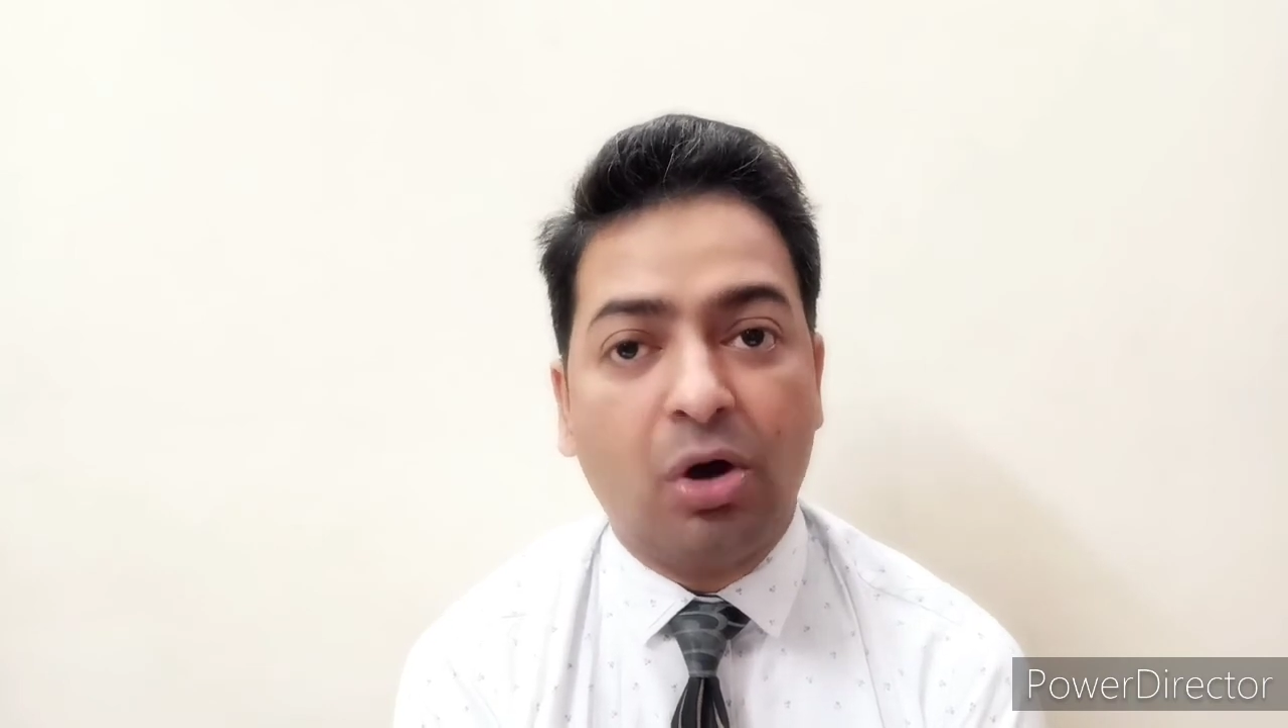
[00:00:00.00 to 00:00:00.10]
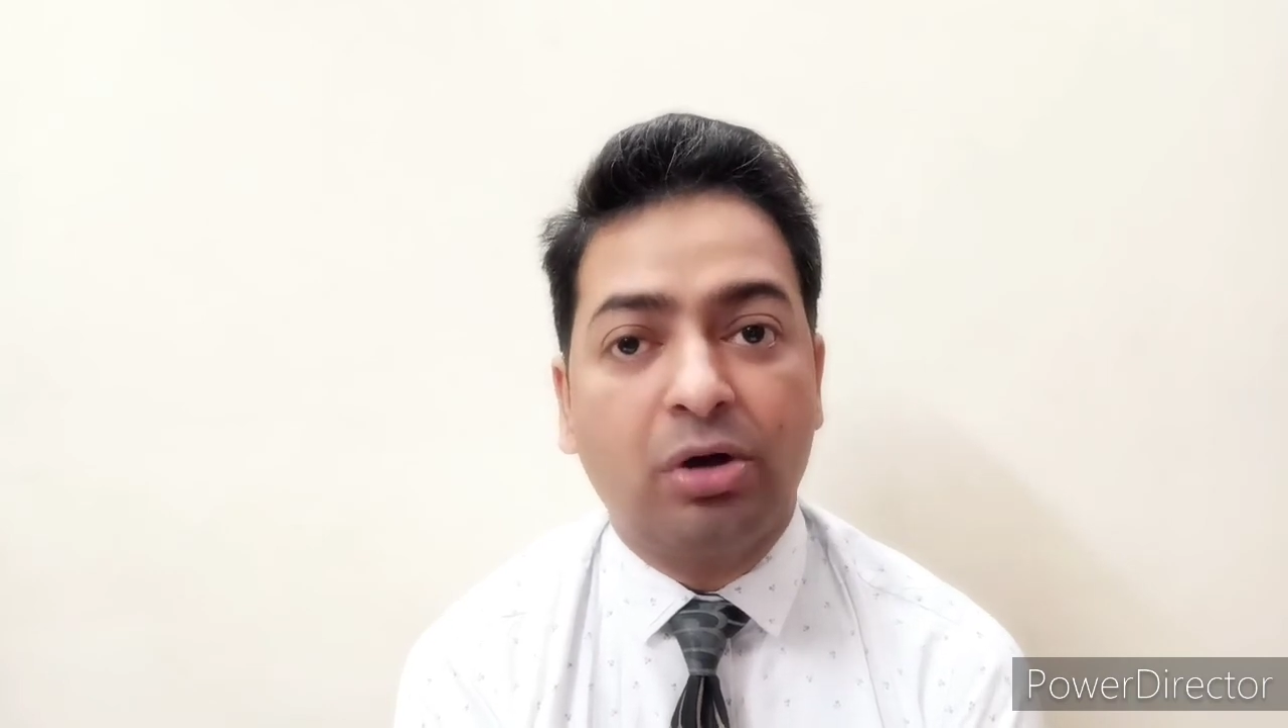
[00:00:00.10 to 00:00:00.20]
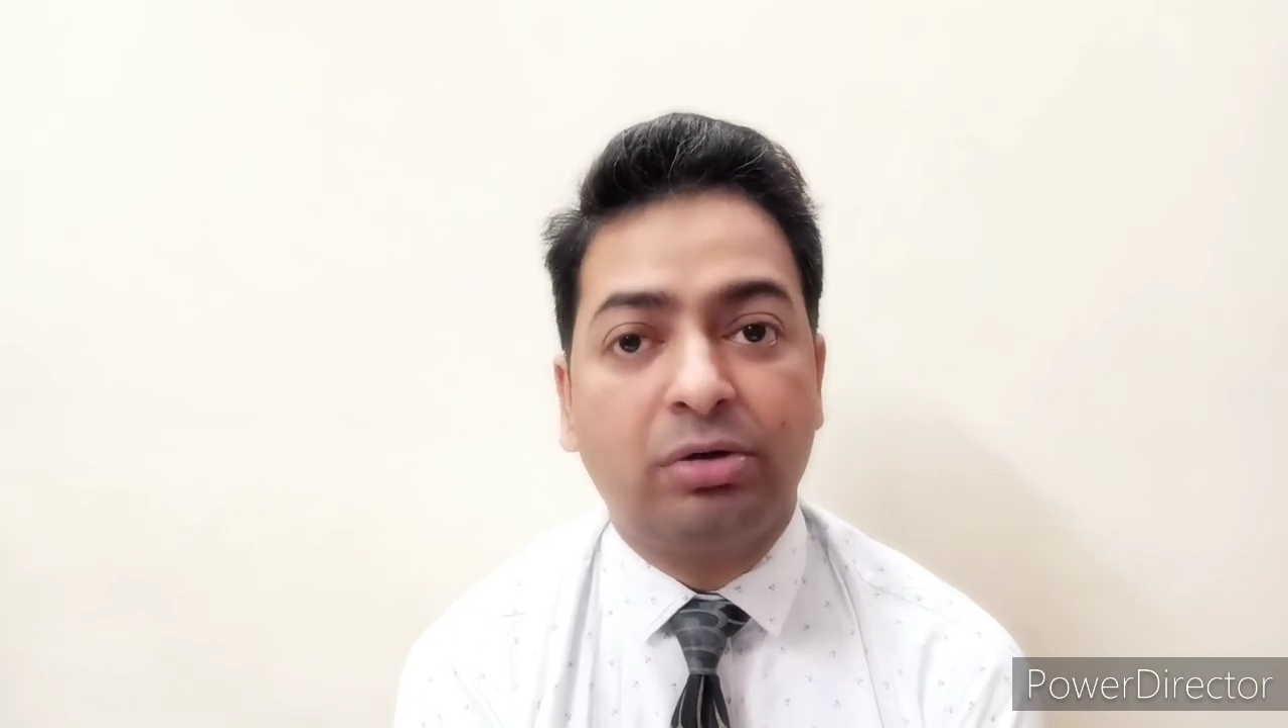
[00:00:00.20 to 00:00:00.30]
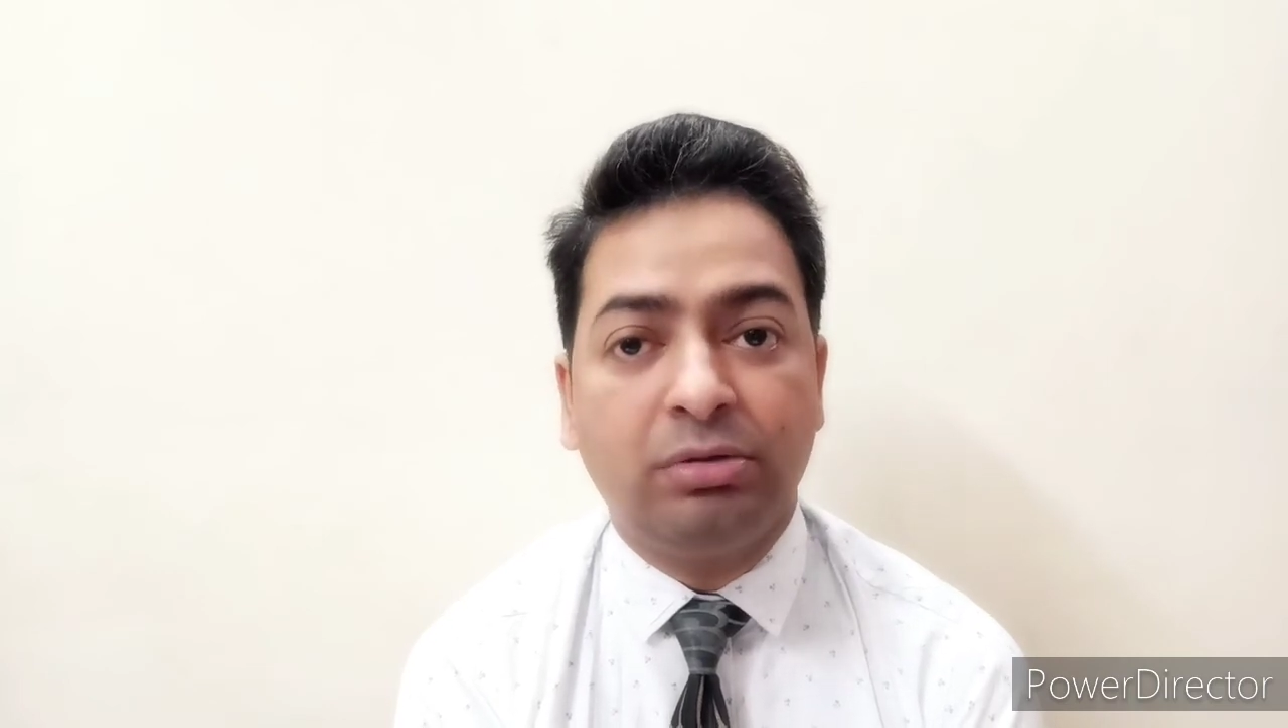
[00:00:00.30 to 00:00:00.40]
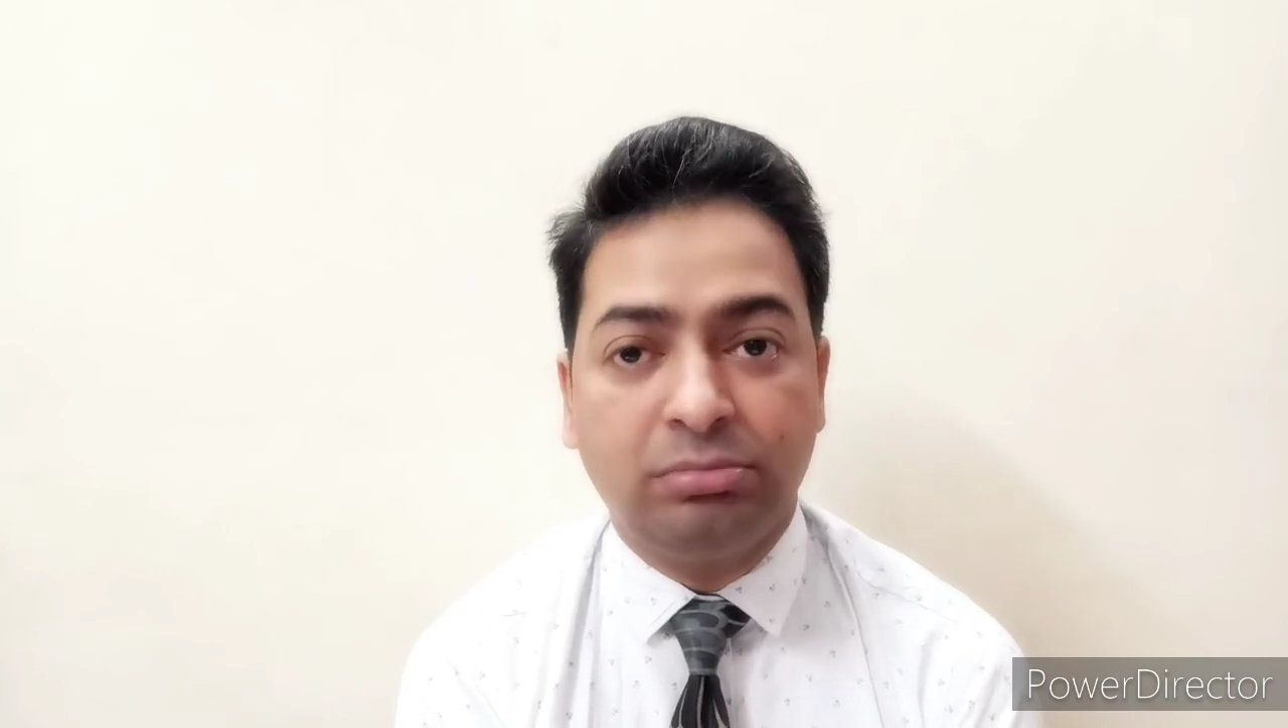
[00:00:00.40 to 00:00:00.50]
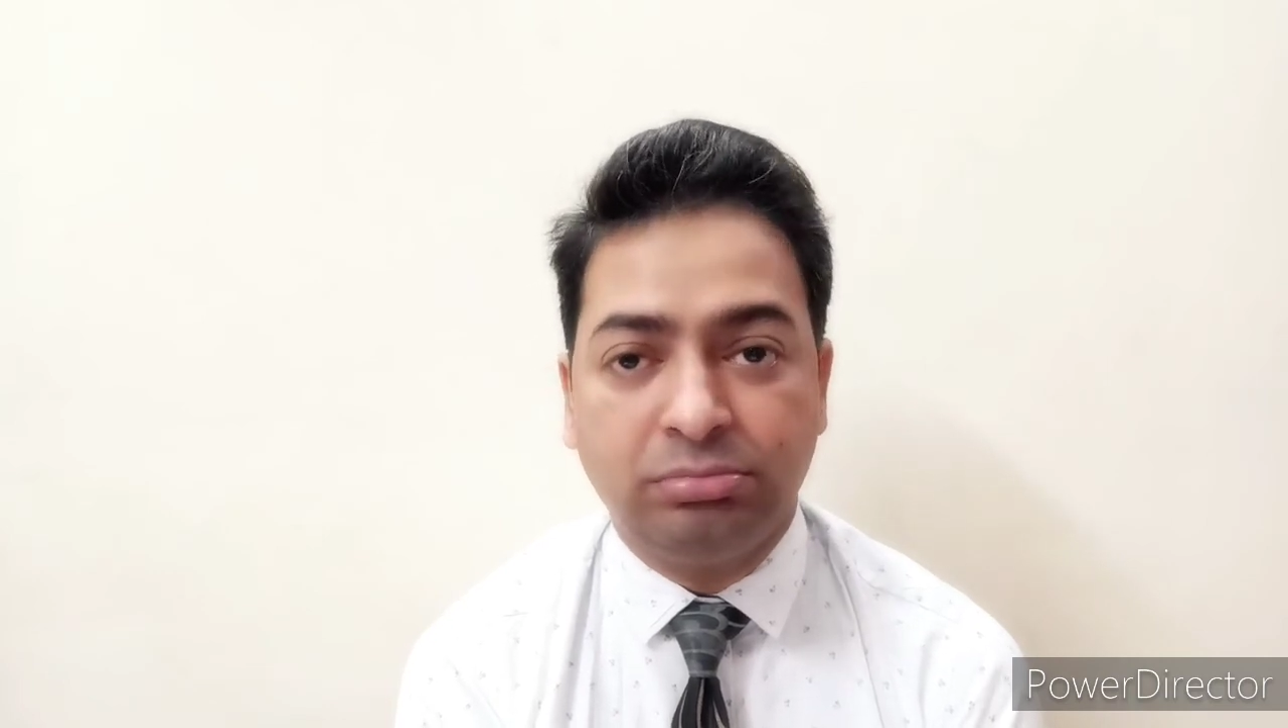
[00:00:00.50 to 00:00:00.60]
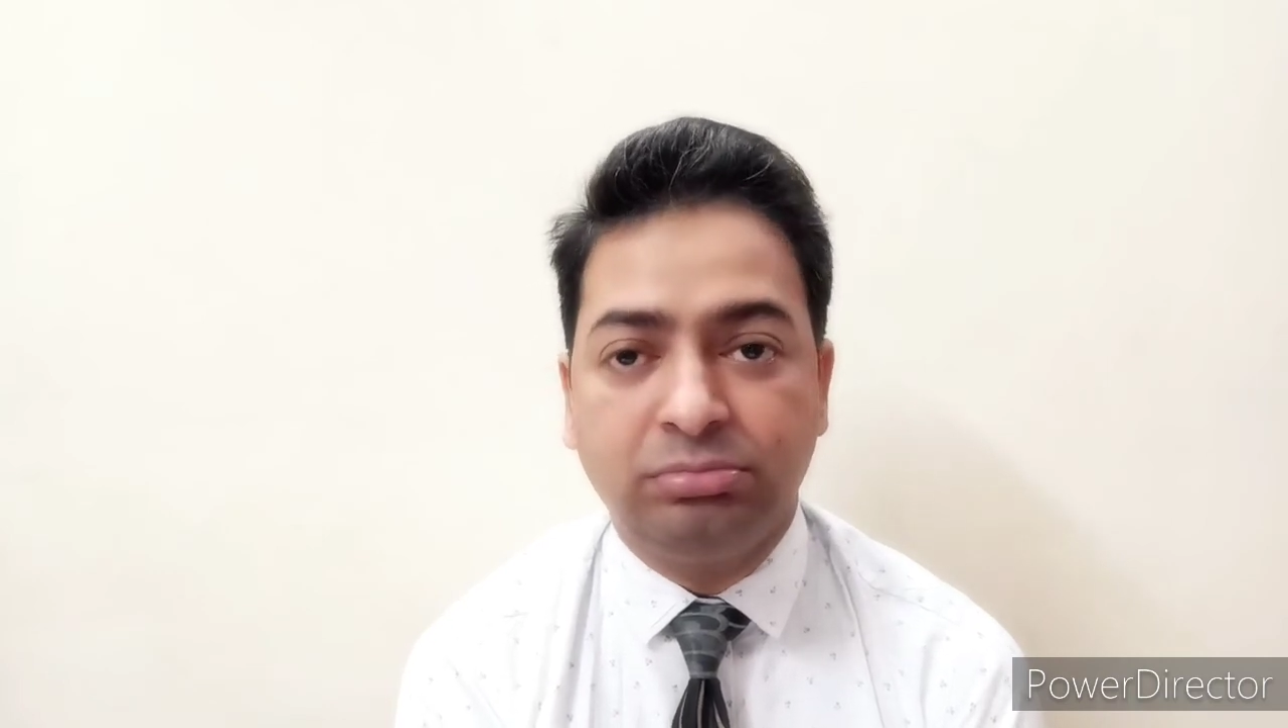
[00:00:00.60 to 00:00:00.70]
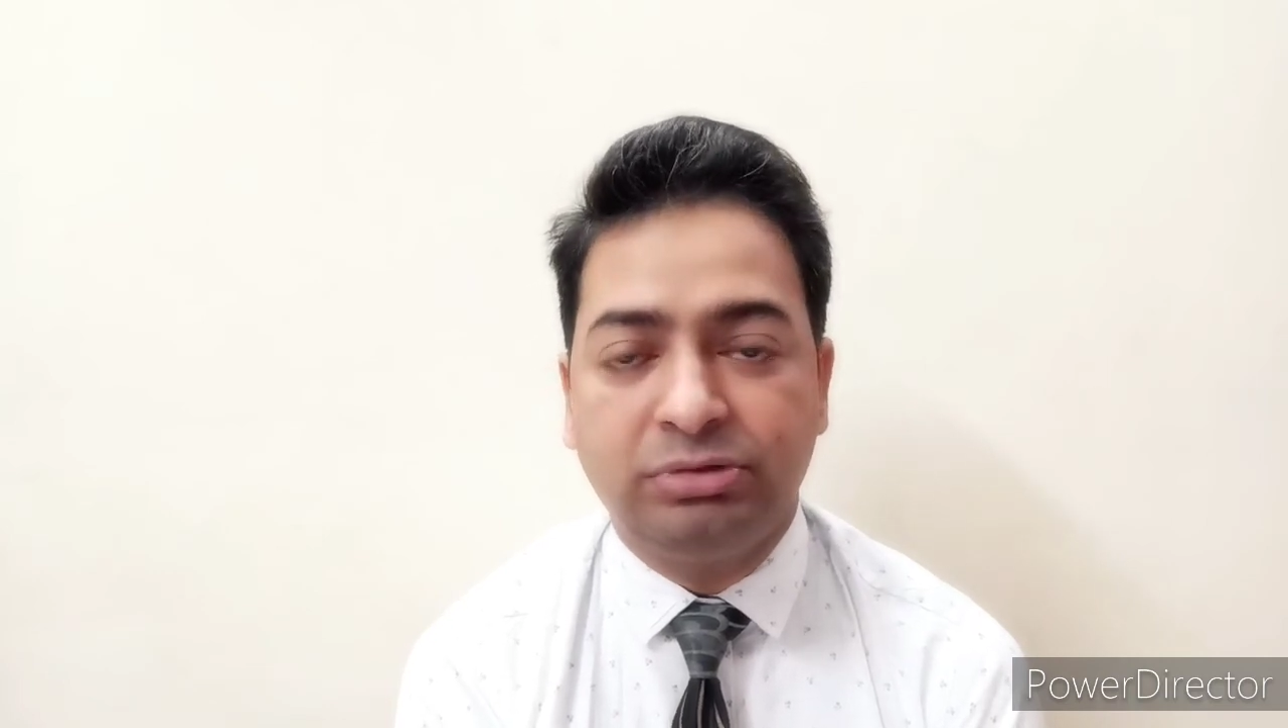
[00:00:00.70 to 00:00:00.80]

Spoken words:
or